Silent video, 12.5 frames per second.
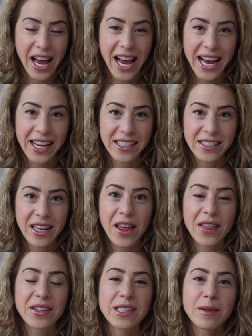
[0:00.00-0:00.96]
and
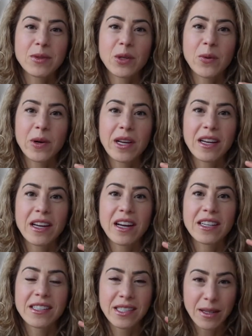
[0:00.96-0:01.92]
the subsequent
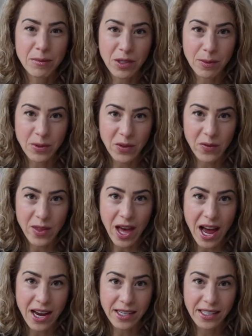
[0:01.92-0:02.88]
symptoms of
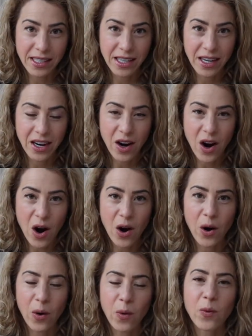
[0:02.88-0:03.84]
that
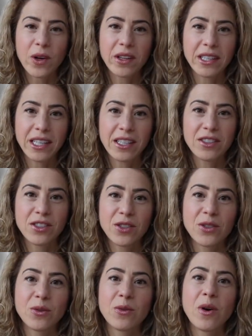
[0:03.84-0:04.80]
are what lead
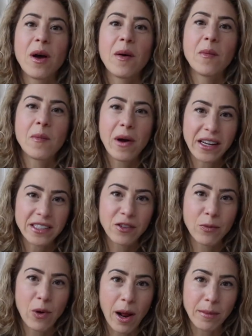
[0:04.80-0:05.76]
to
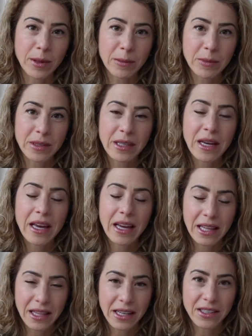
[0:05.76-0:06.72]
massive problems
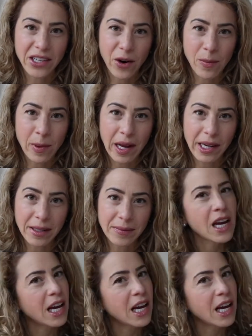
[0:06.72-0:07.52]
in the entire body.